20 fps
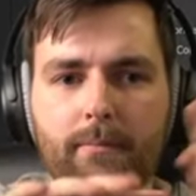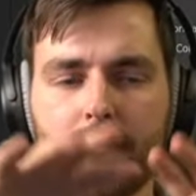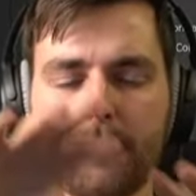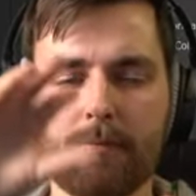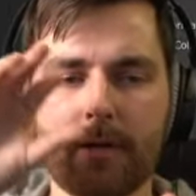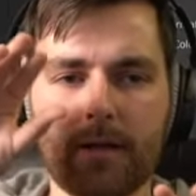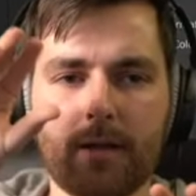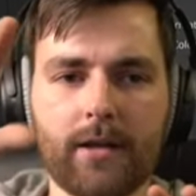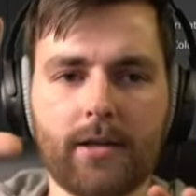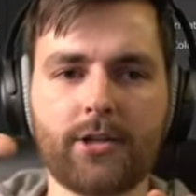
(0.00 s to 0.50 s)

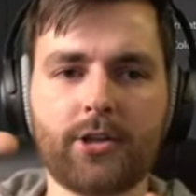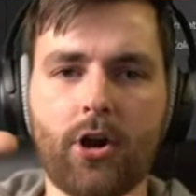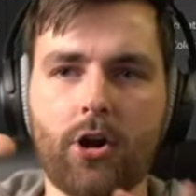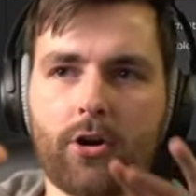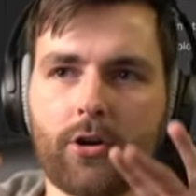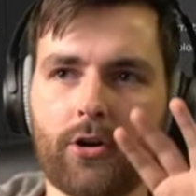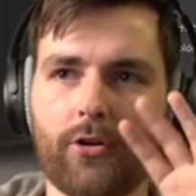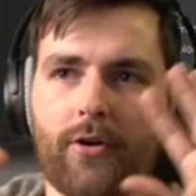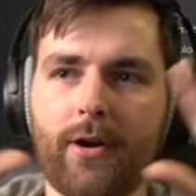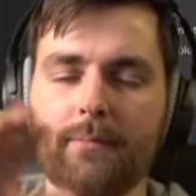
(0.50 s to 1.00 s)
uh,
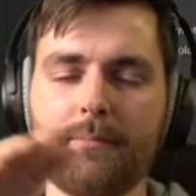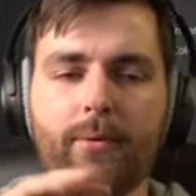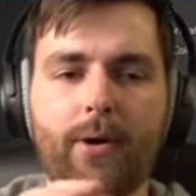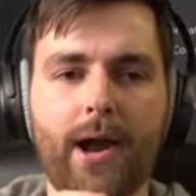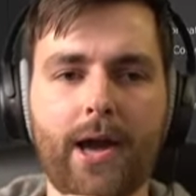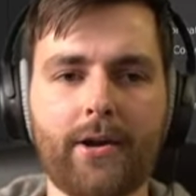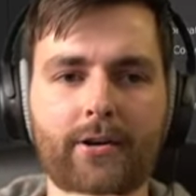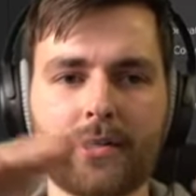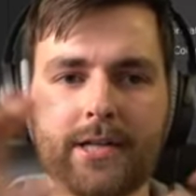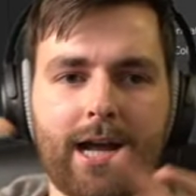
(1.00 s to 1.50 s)
darker and
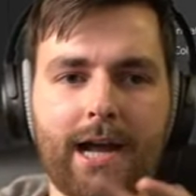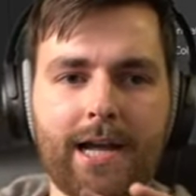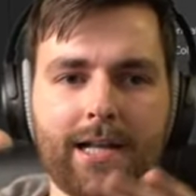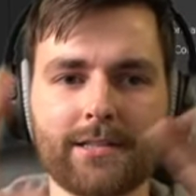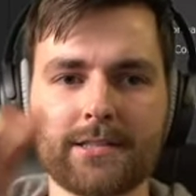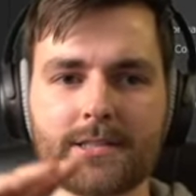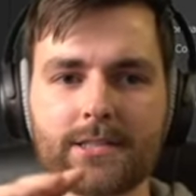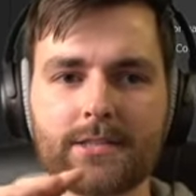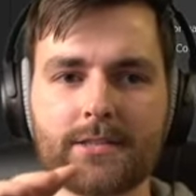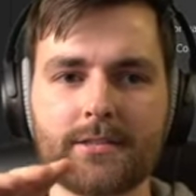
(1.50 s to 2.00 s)
brighter
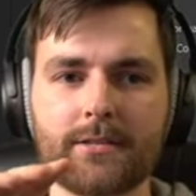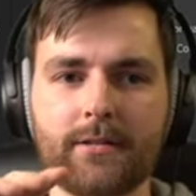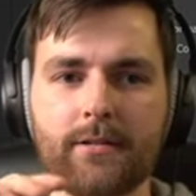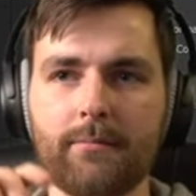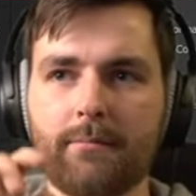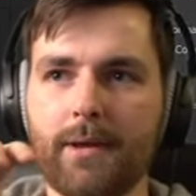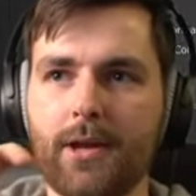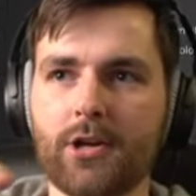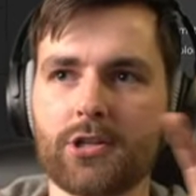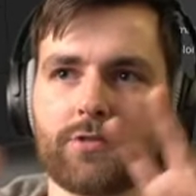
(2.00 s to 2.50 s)
tiles
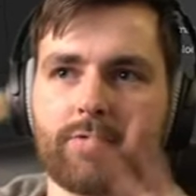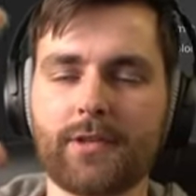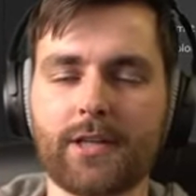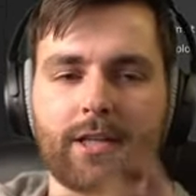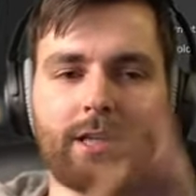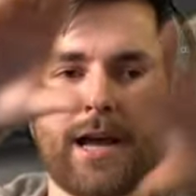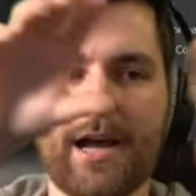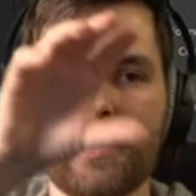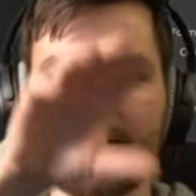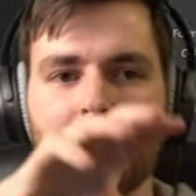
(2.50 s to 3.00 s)
because of the
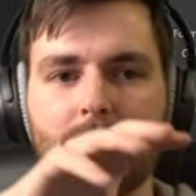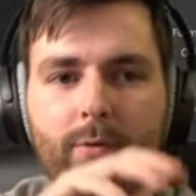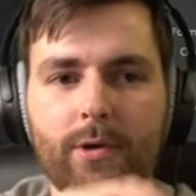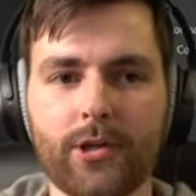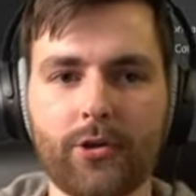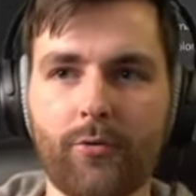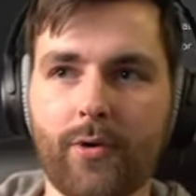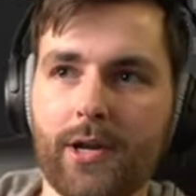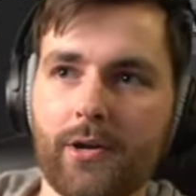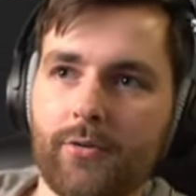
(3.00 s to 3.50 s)
tiling when
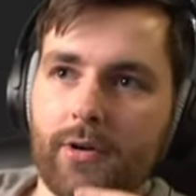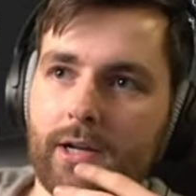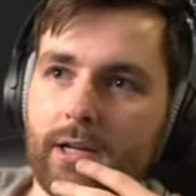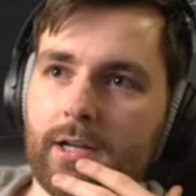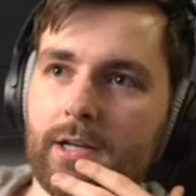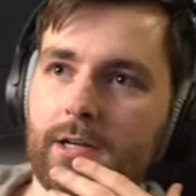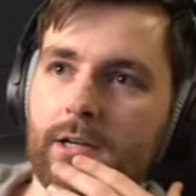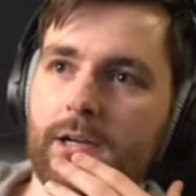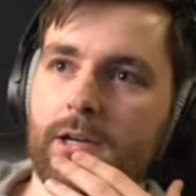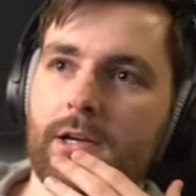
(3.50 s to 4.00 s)
you're rendering.
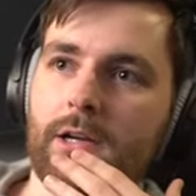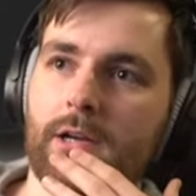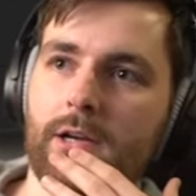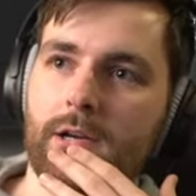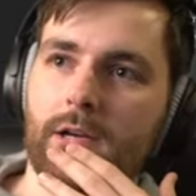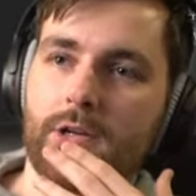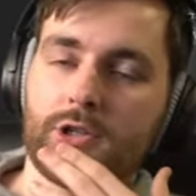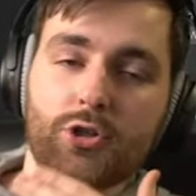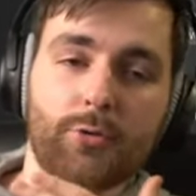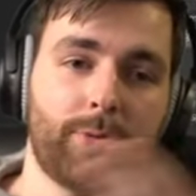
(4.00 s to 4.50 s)

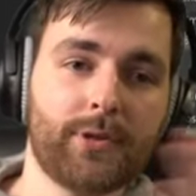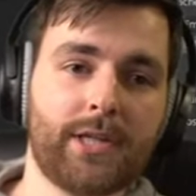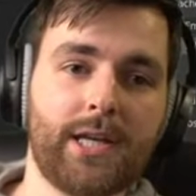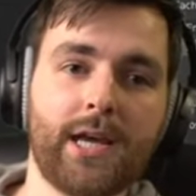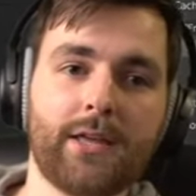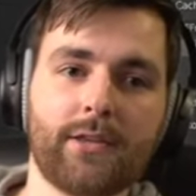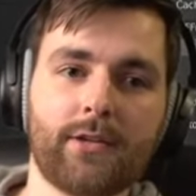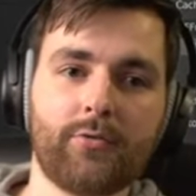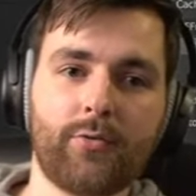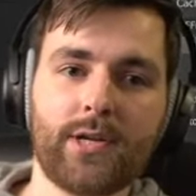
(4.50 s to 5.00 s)
So, but yeah,
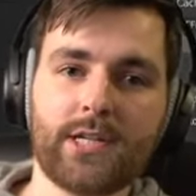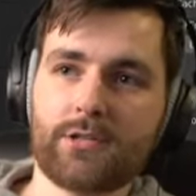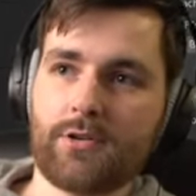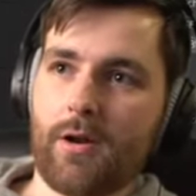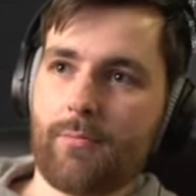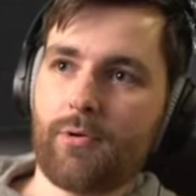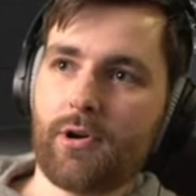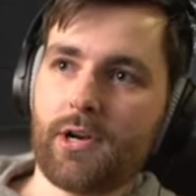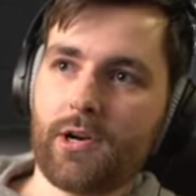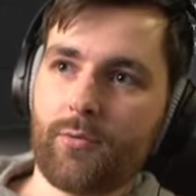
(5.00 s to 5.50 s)
the reason
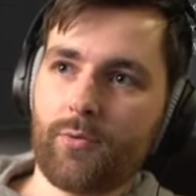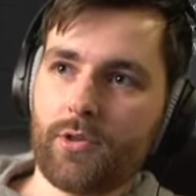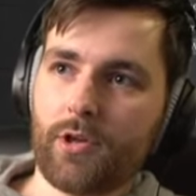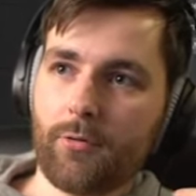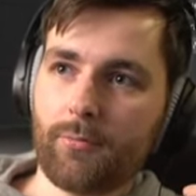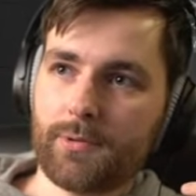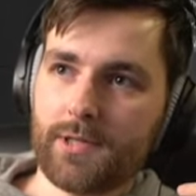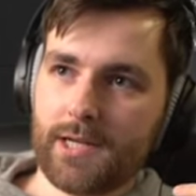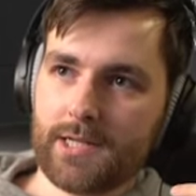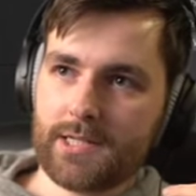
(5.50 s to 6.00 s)
I'm running with
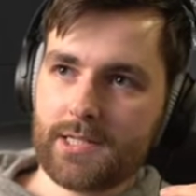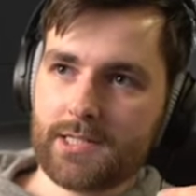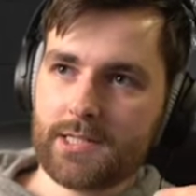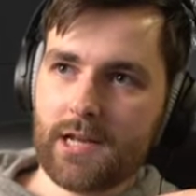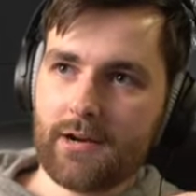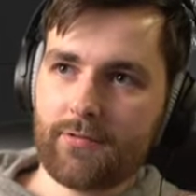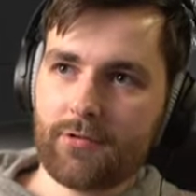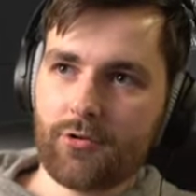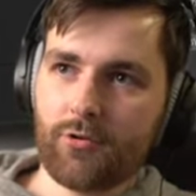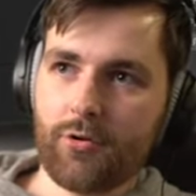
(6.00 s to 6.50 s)
OptiX instead
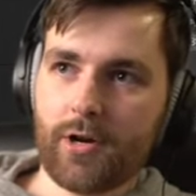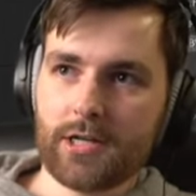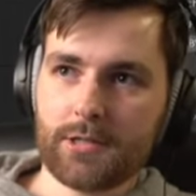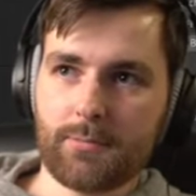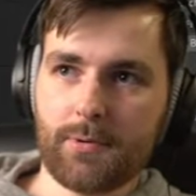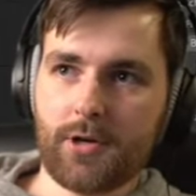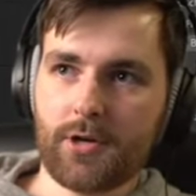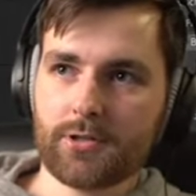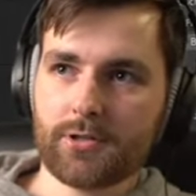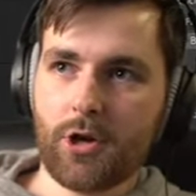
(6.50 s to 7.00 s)
of CUDA is
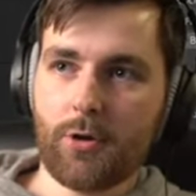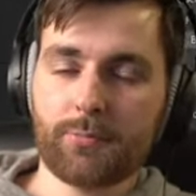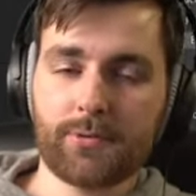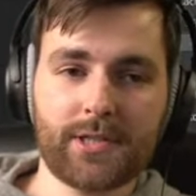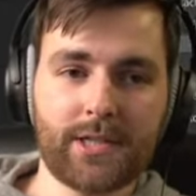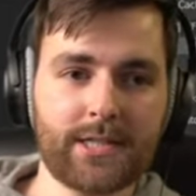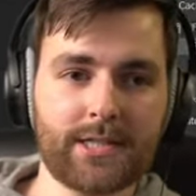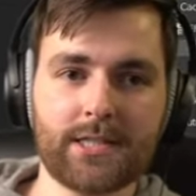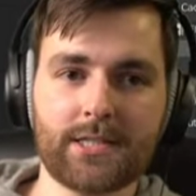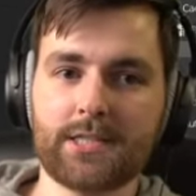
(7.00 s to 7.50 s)
because
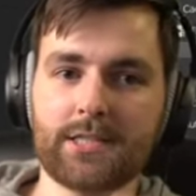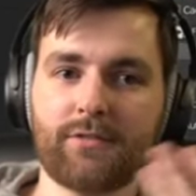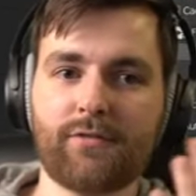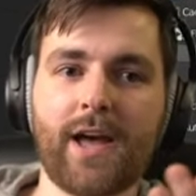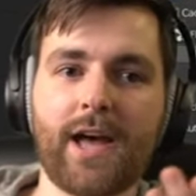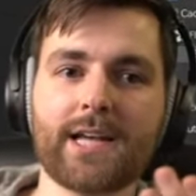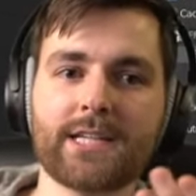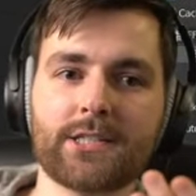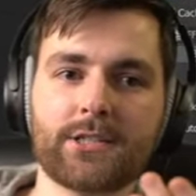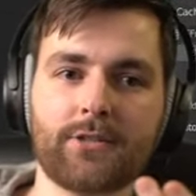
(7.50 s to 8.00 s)
OptiX is
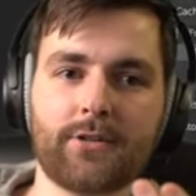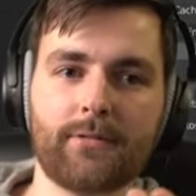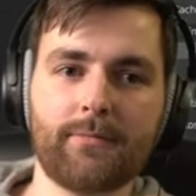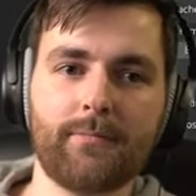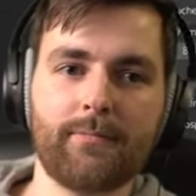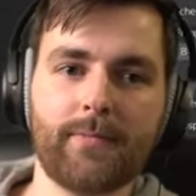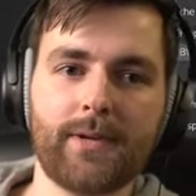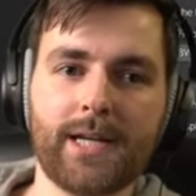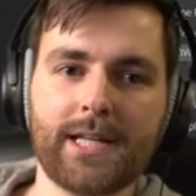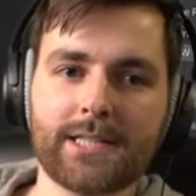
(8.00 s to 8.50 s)
faster.
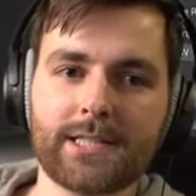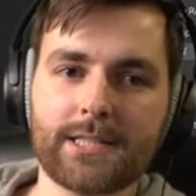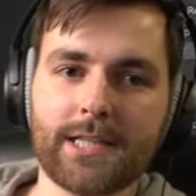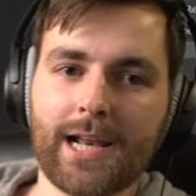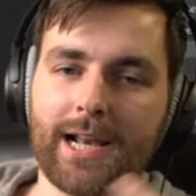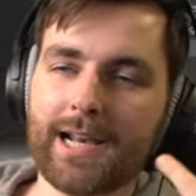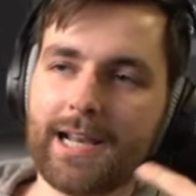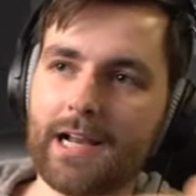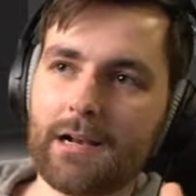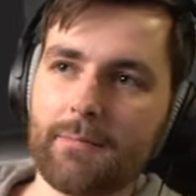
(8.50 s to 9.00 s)
It's a
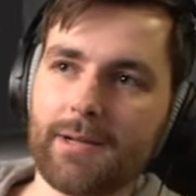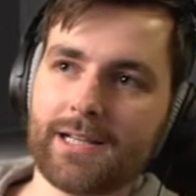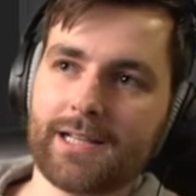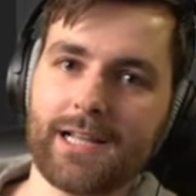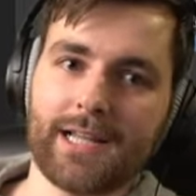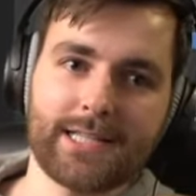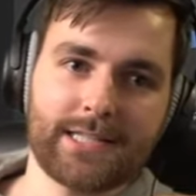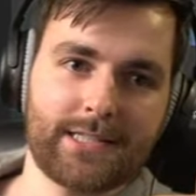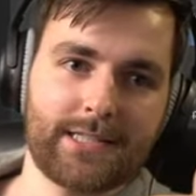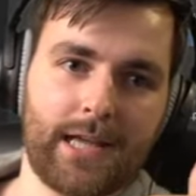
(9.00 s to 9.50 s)
little bit
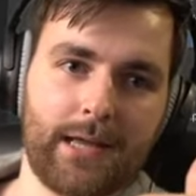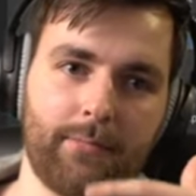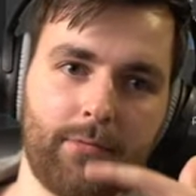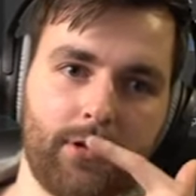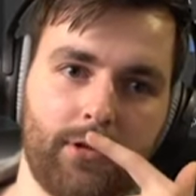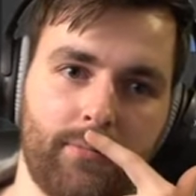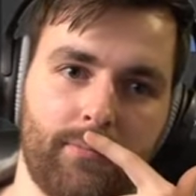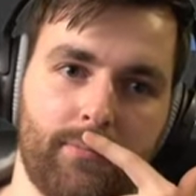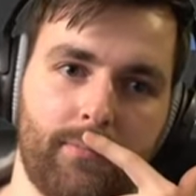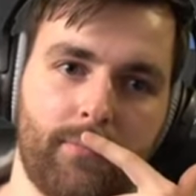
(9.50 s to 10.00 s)
less
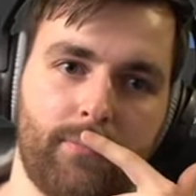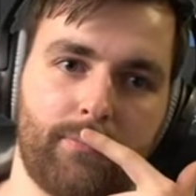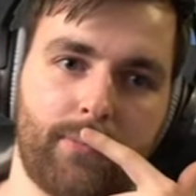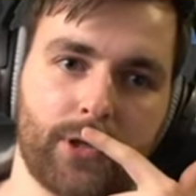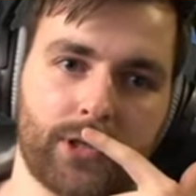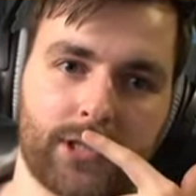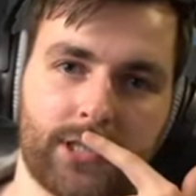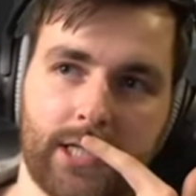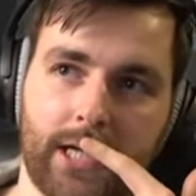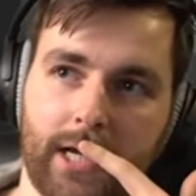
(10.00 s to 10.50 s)
stable,
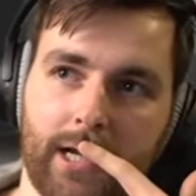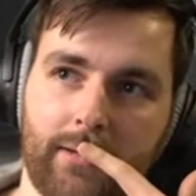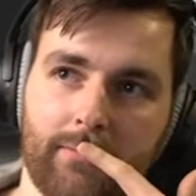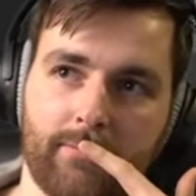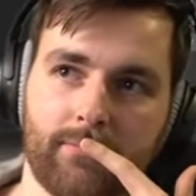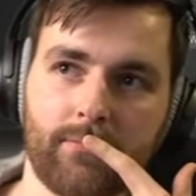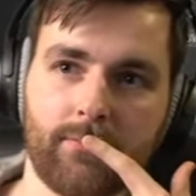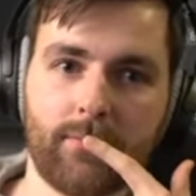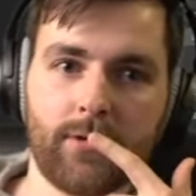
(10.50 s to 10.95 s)
but um,